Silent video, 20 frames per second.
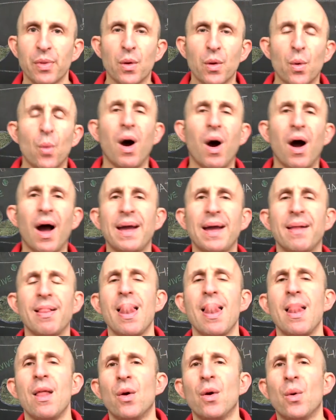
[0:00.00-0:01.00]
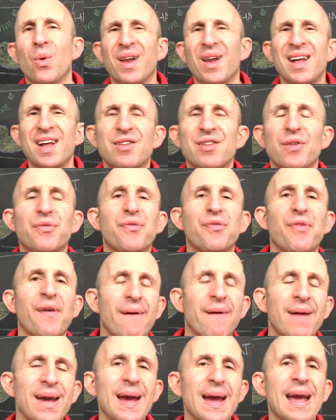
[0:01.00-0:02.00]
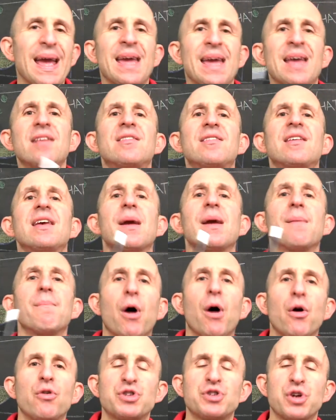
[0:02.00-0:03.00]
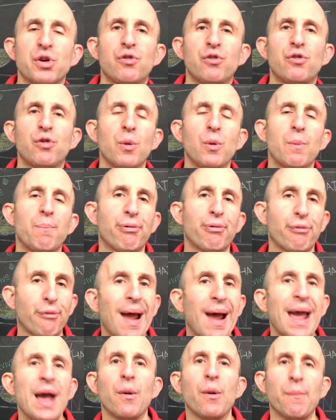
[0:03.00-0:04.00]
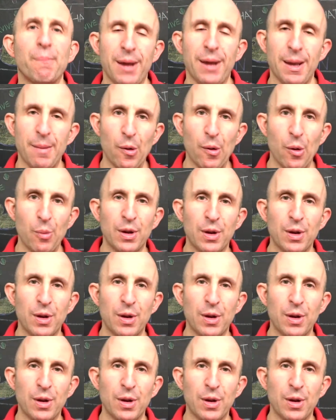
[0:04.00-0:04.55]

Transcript: Why? Well, a very easy emotion to prey on people,